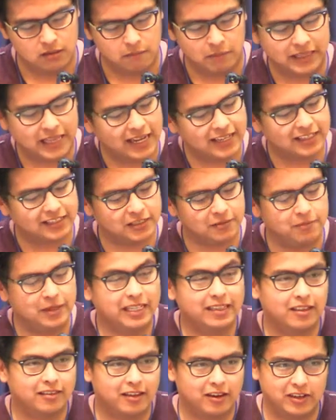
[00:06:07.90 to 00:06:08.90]
But that doesn't
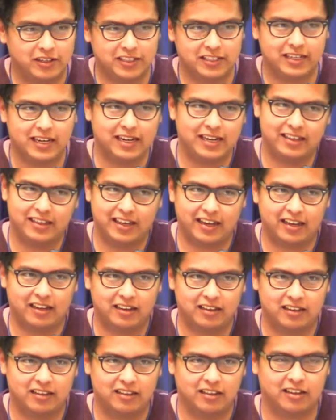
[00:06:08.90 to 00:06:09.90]
mean that there isn't
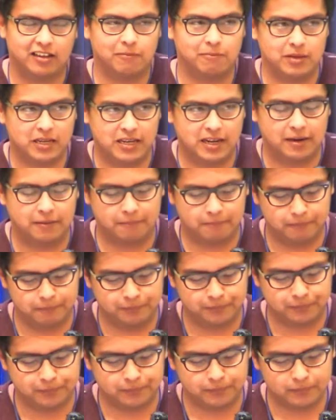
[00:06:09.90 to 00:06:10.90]
anything that can be
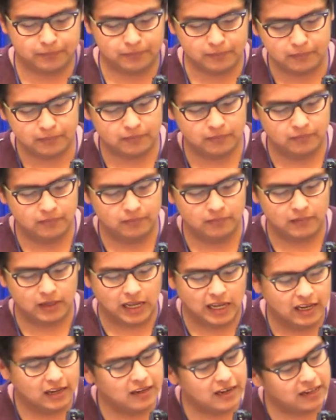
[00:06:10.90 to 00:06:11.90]
done.
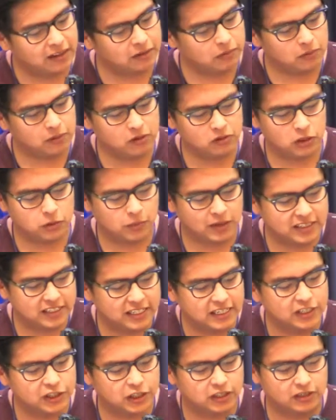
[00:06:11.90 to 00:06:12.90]
In Annette LaRoe's
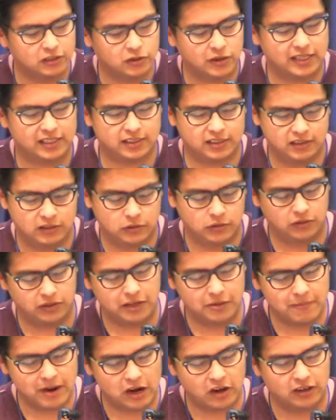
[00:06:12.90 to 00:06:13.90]
presidential address to
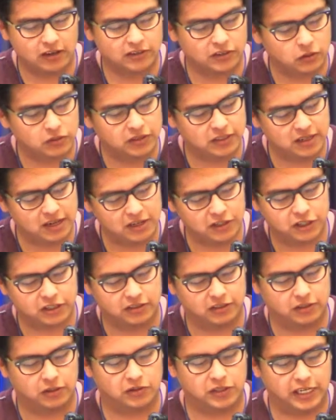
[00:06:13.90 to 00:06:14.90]
the American Sociological
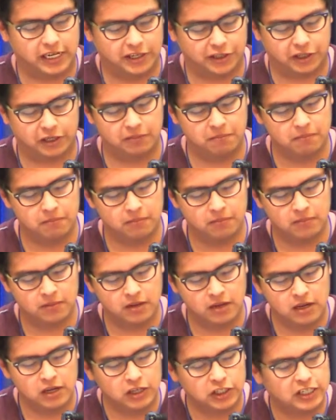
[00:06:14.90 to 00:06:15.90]
Association,
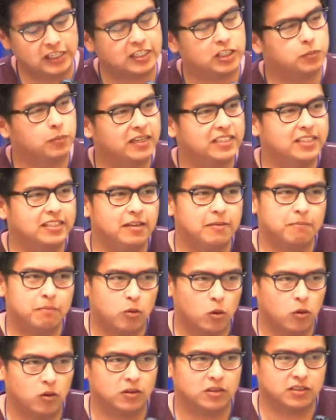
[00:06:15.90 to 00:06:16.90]
she expressed the
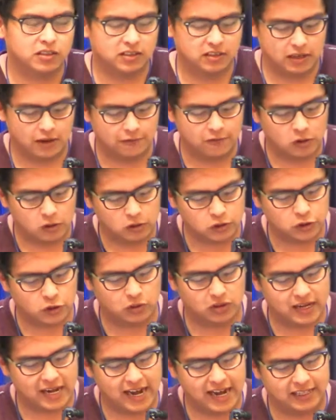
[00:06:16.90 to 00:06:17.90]
importance of
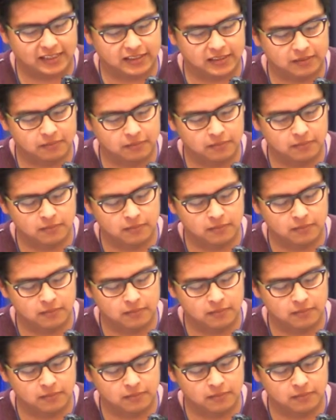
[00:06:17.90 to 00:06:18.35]
cultural guides,